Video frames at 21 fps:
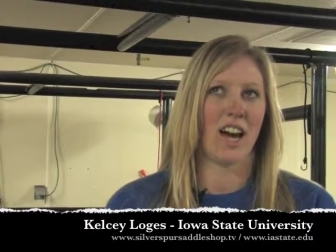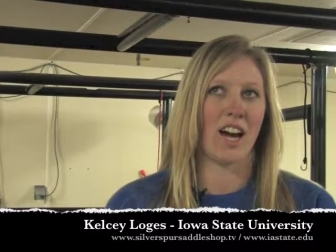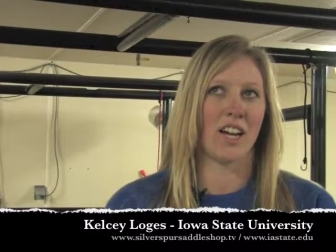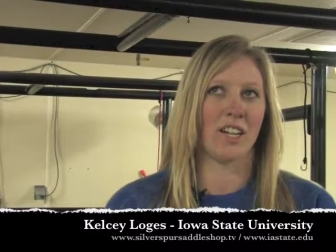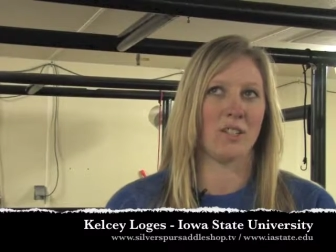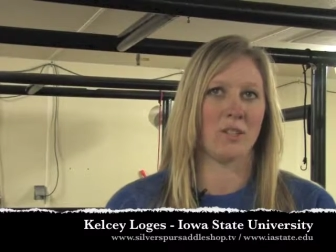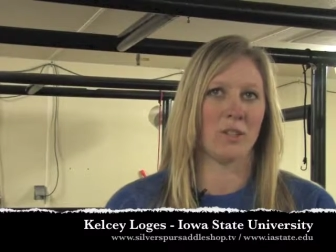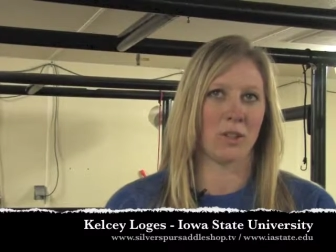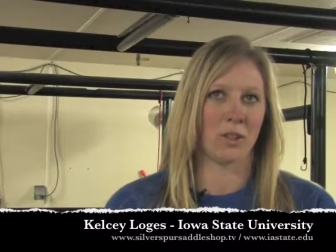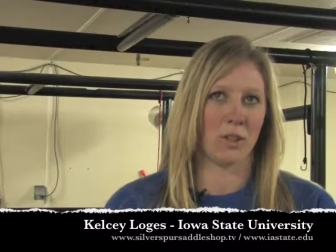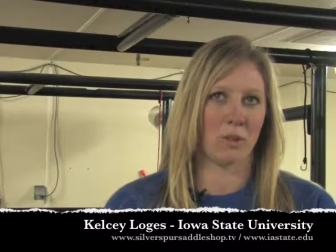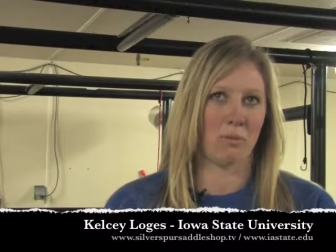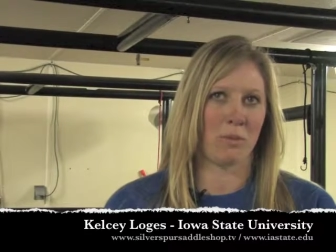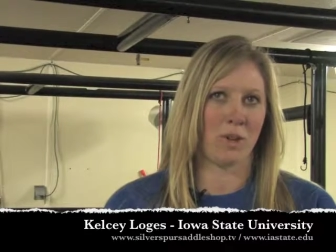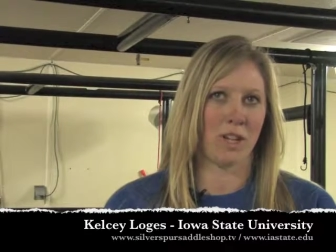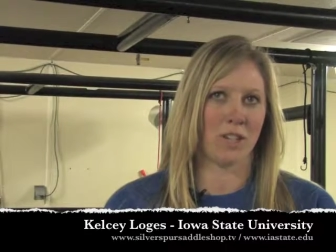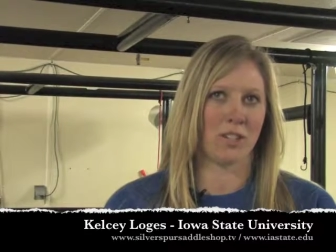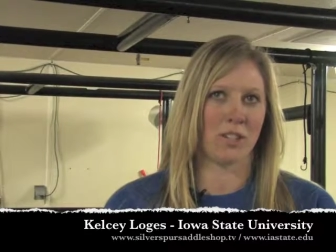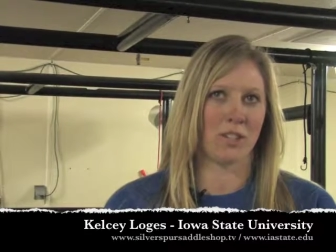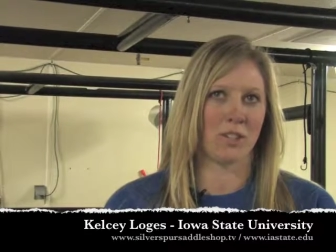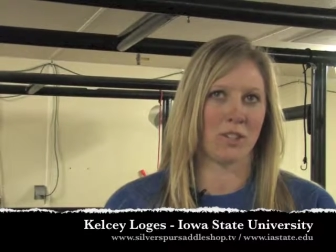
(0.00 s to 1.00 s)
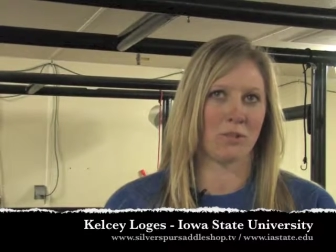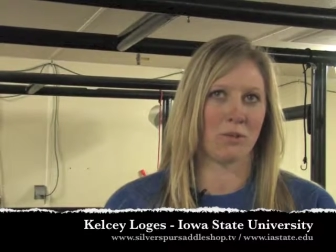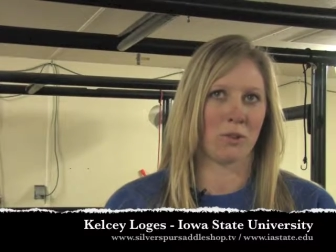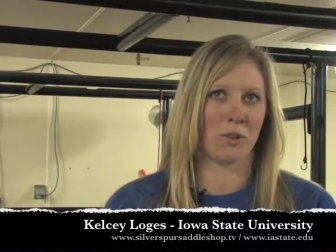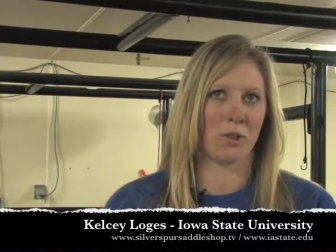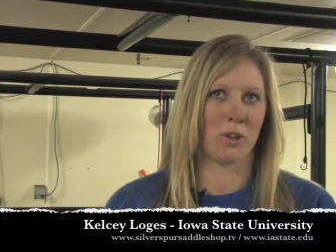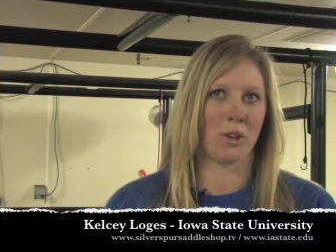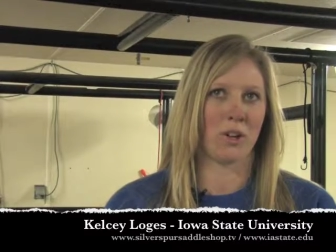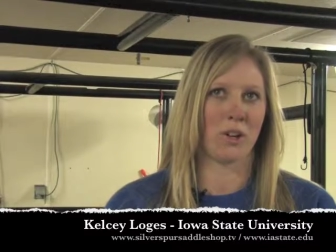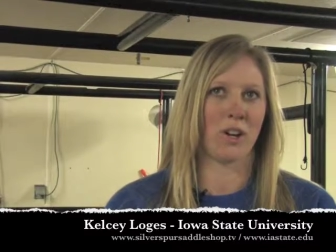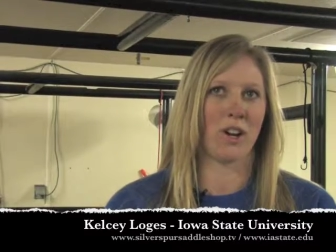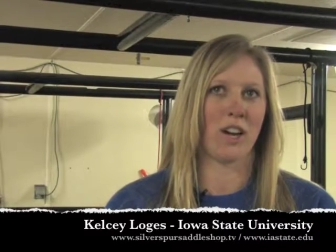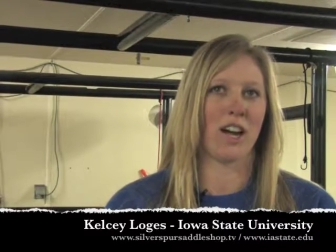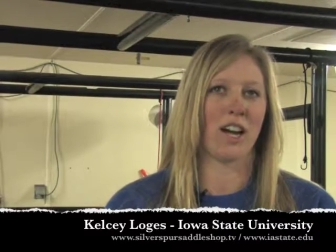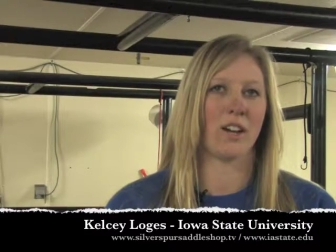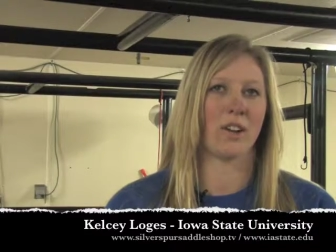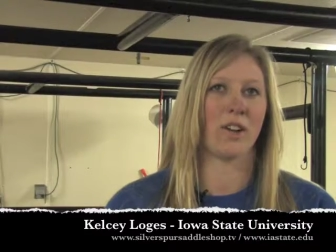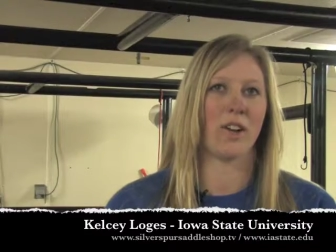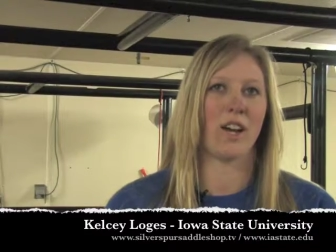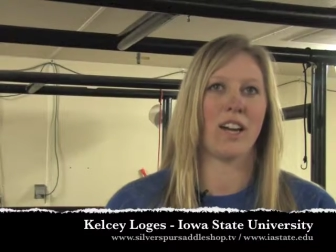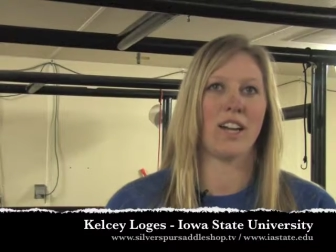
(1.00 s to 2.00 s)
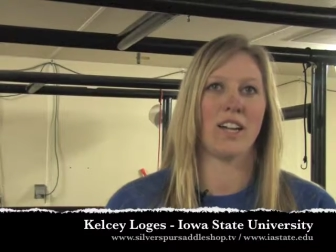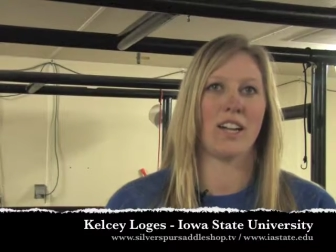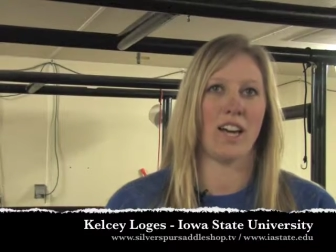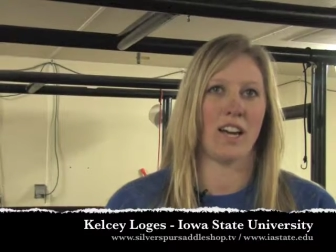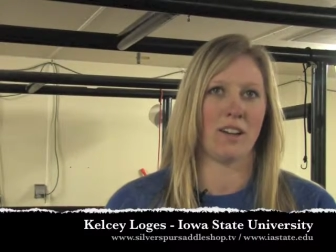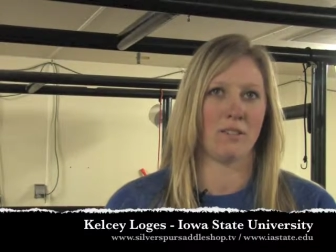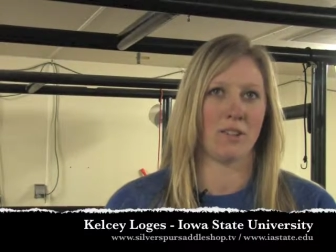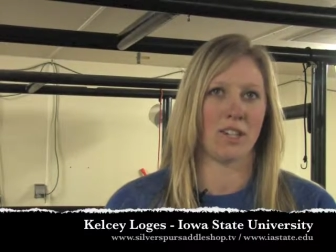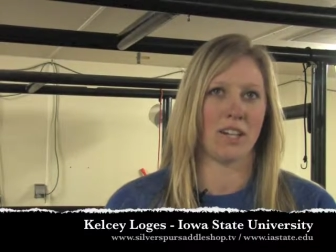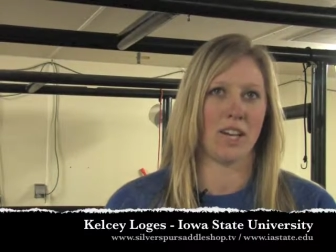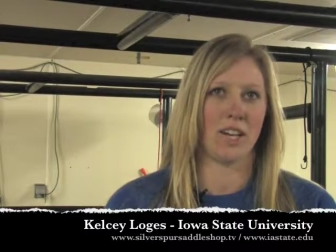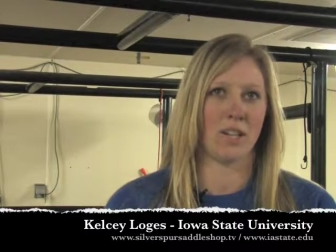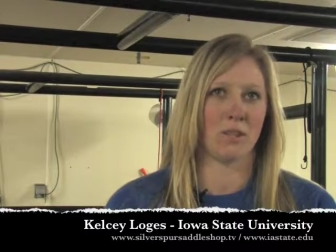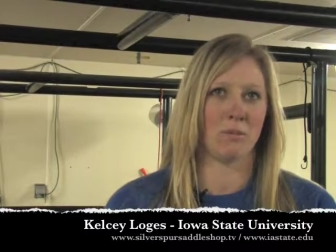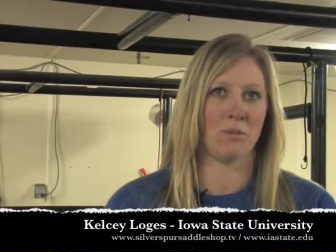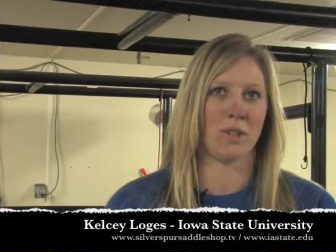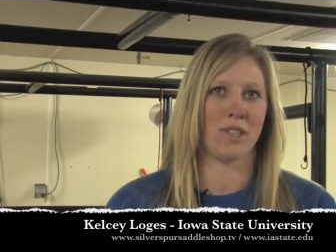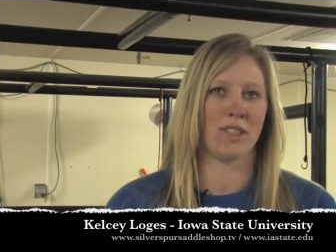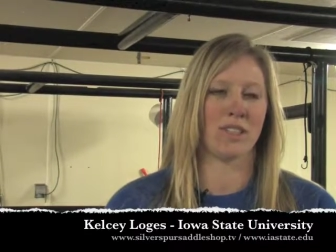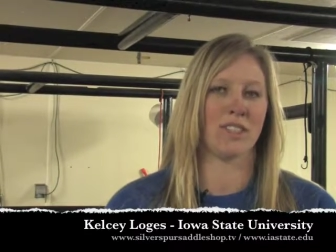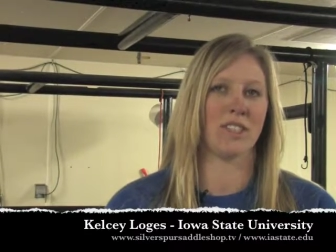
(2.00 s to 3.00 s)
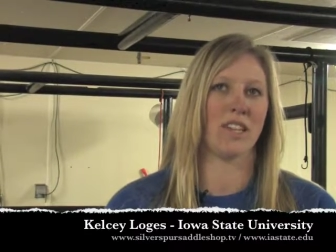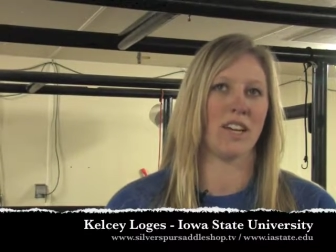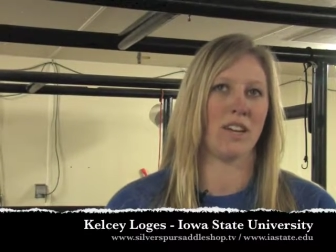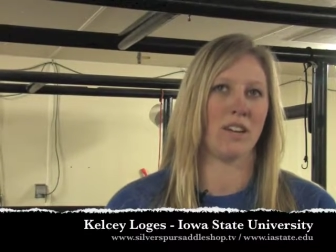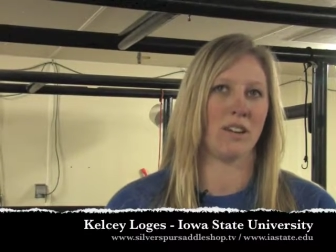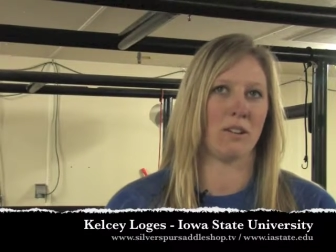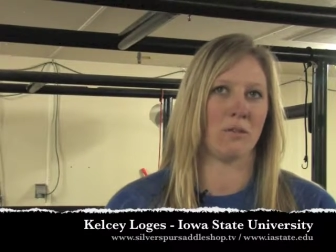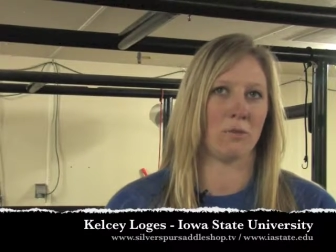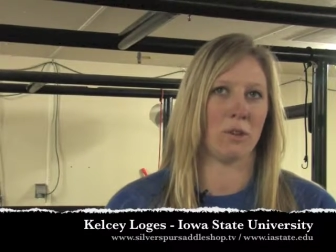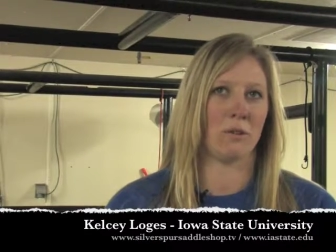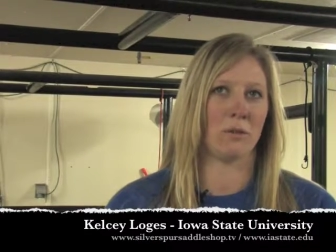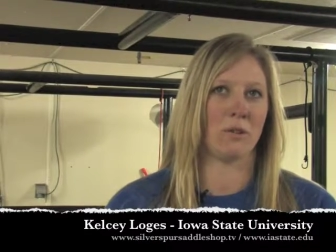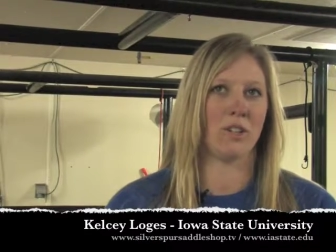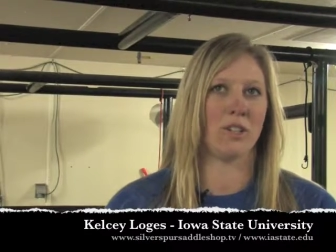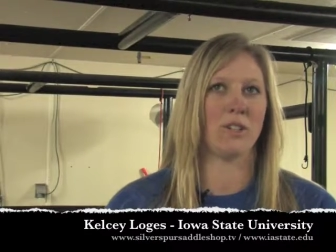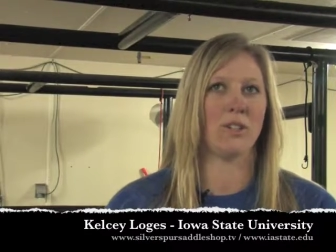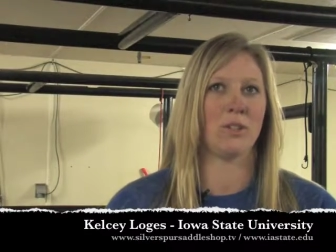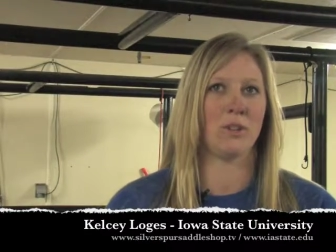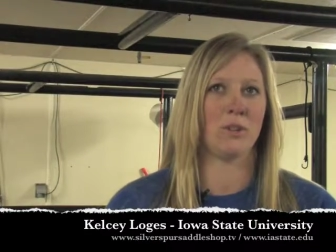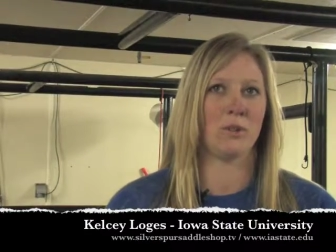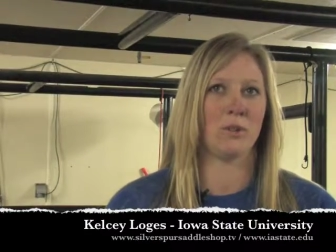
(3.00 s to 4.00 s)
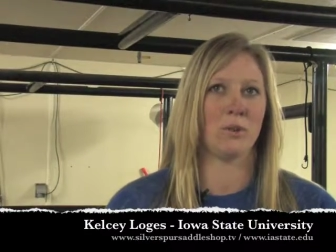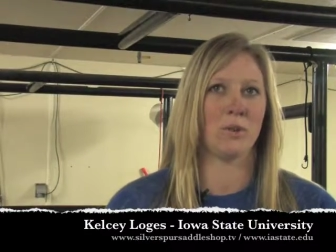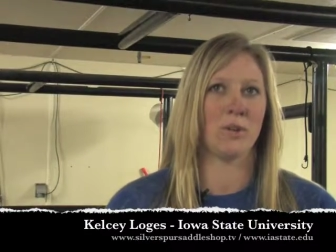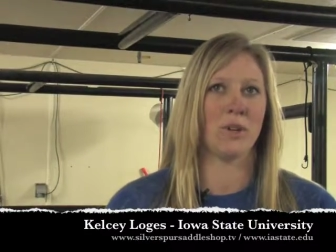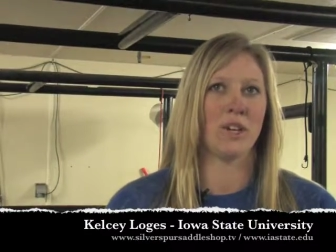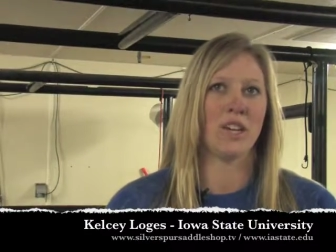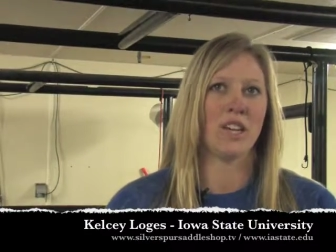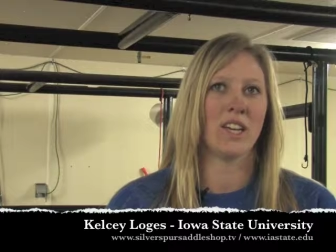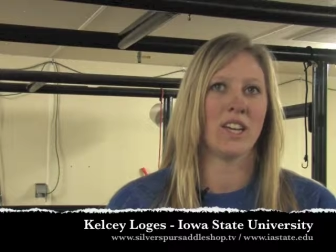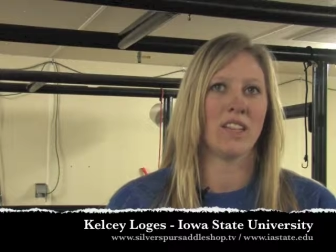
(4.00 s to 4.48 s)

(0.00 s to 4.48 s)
I took the pictures for her, I created advertisements, and we went to